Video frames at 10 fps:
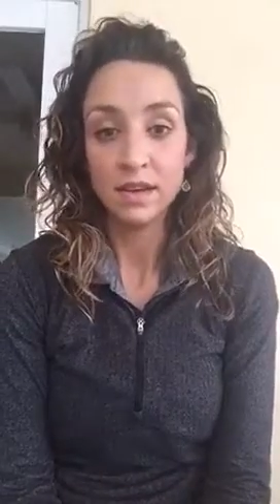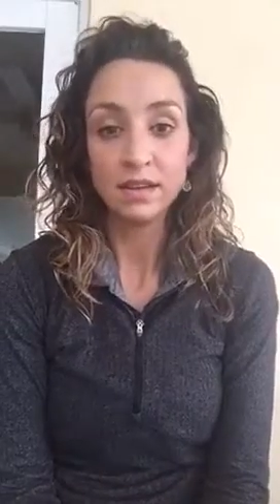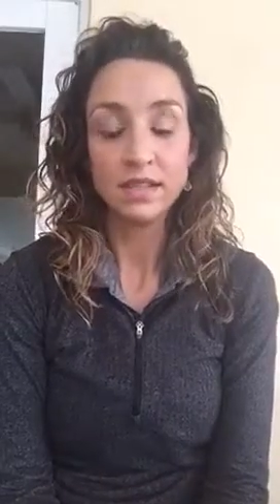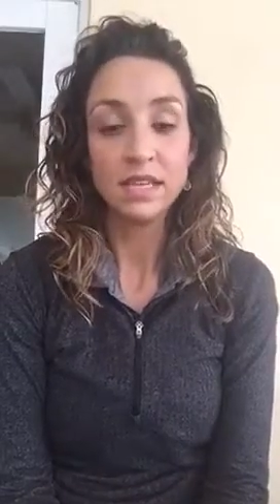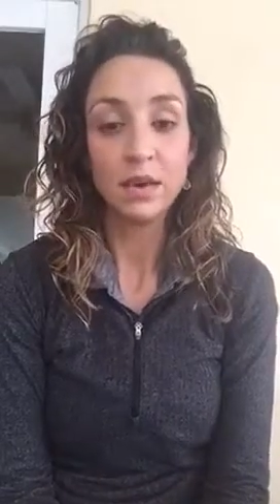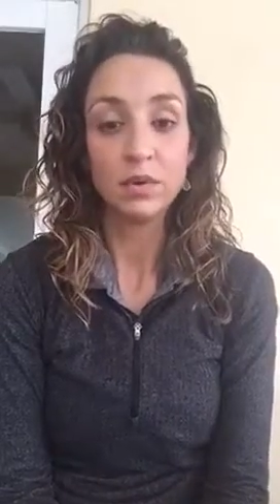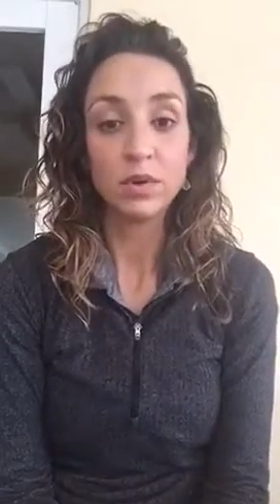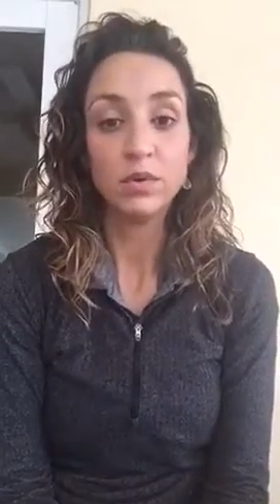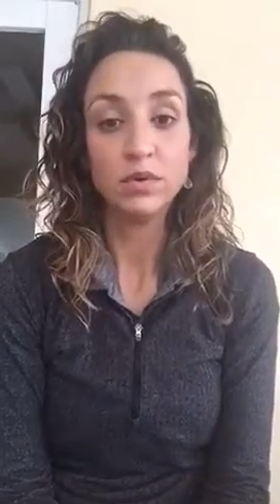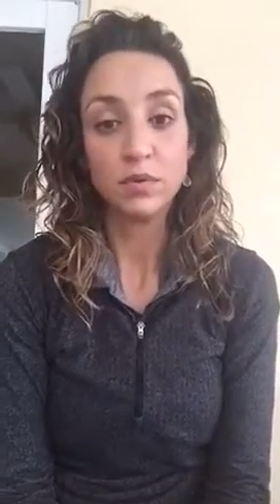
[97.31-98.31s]
holistic health
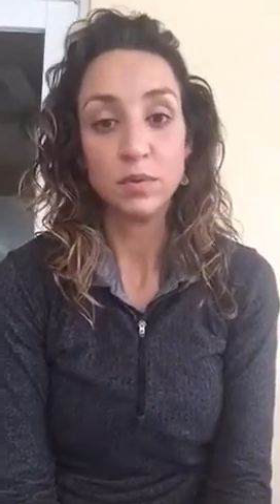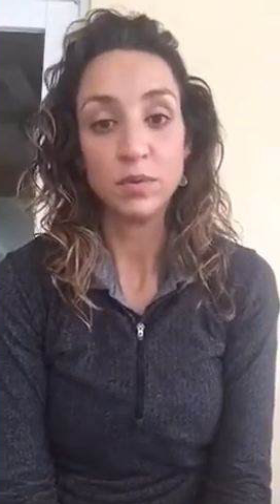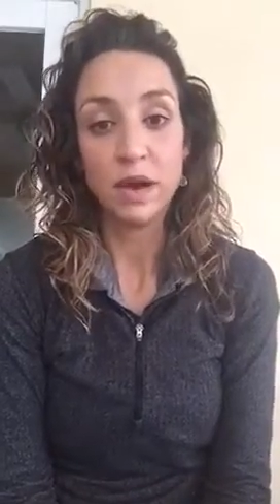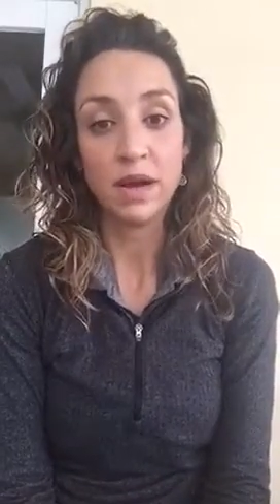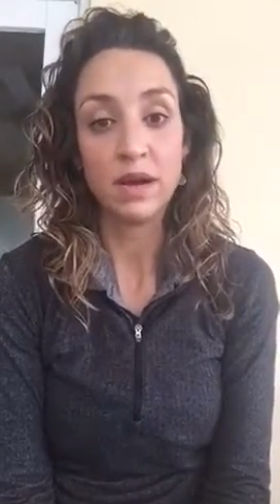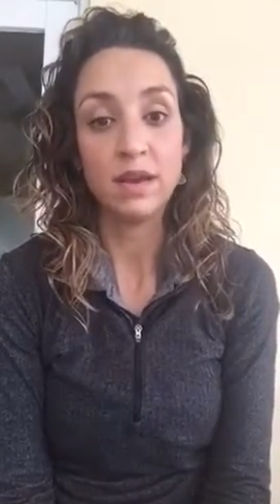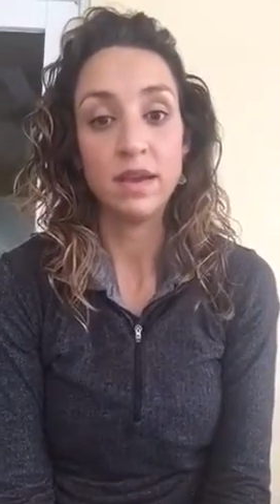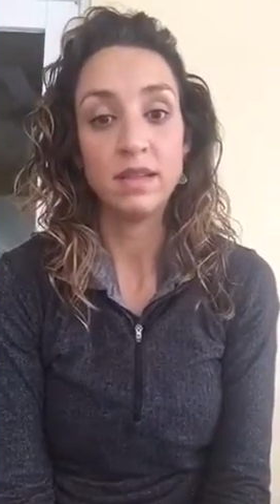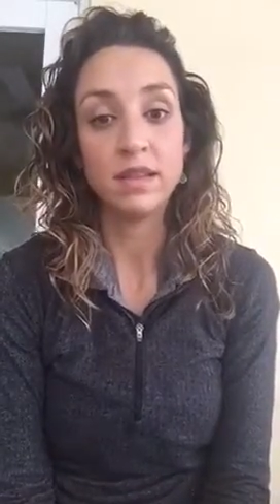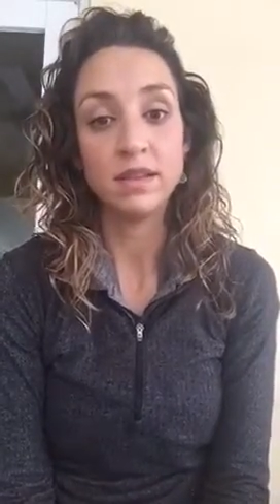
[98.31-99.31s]
coach from
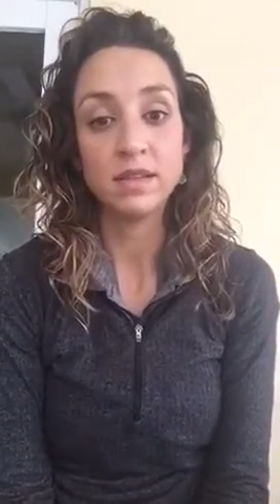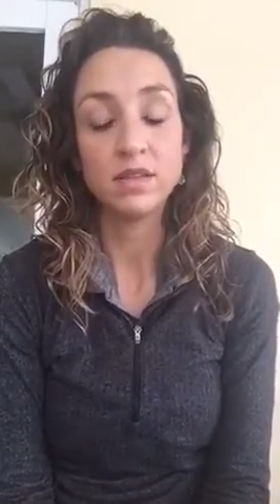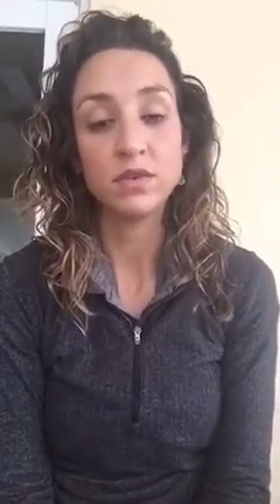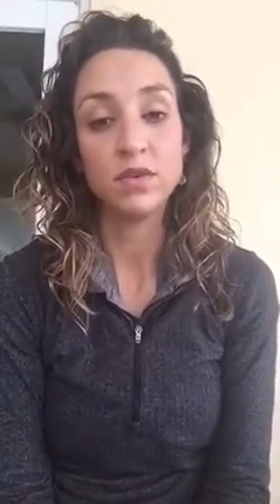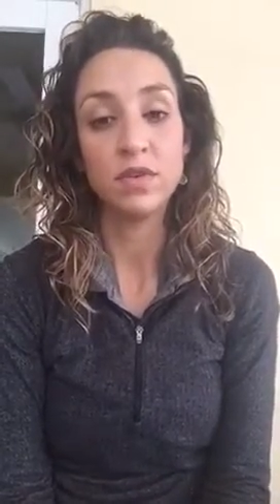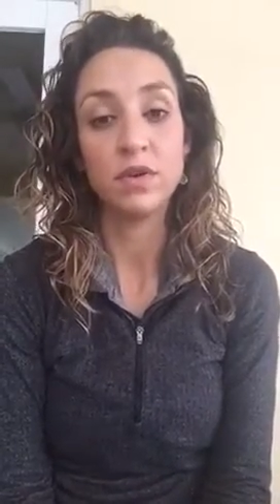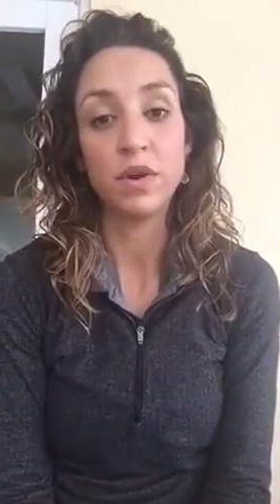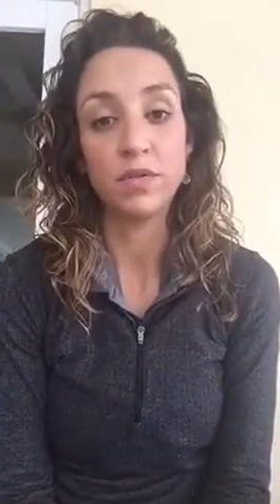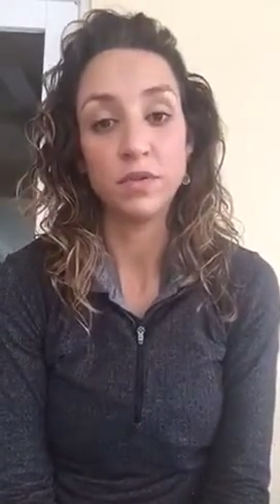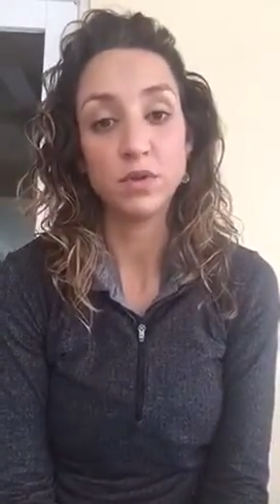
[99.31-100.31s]
IIN, the Institute of
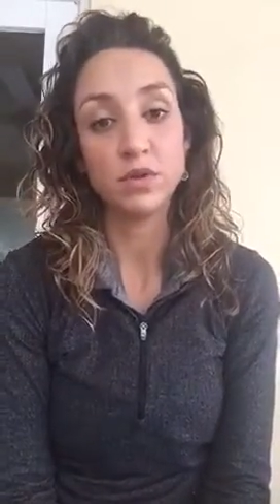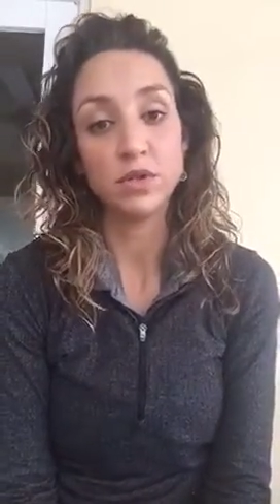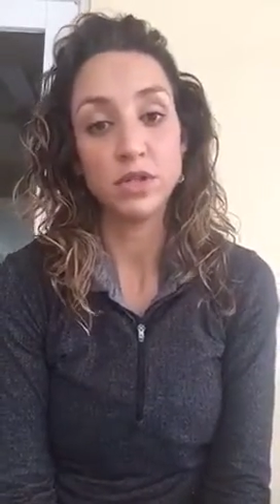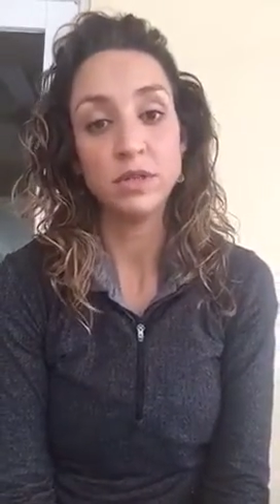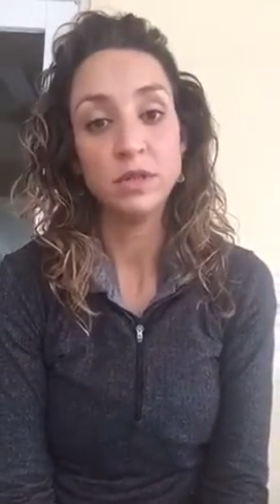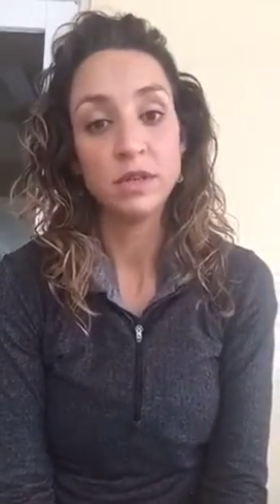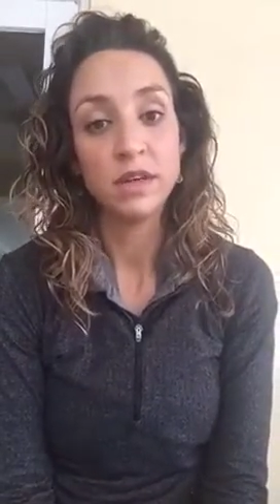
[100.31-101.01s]
Integrative Nutrition.